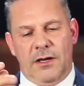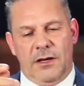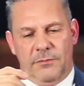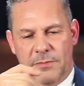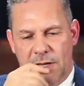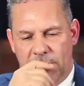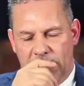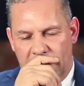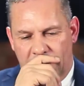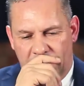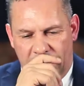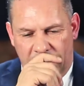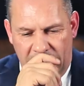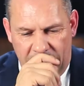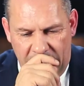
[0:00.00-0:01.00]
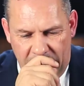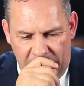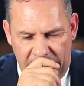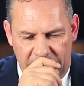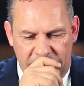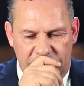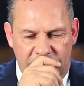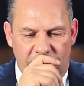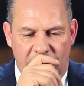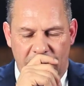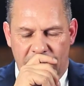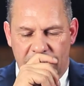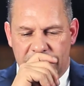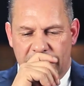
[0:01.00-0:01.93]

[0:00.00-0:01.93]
maybe I'm being too harsh.